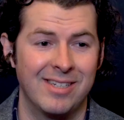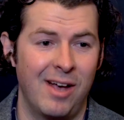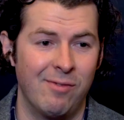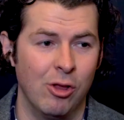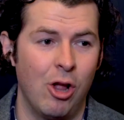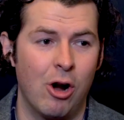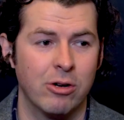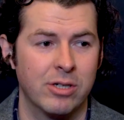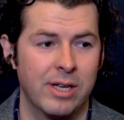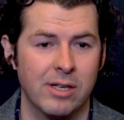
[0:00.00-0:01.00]
have
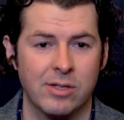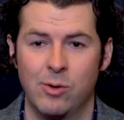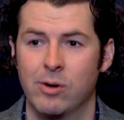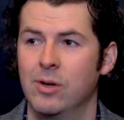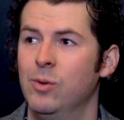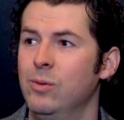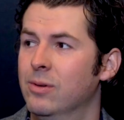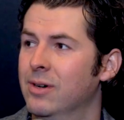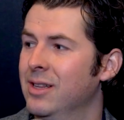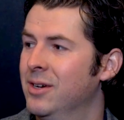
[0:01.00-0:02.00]
large-scale story.
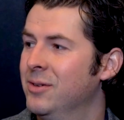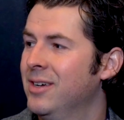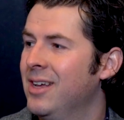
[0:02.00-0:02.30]
Oh, hello.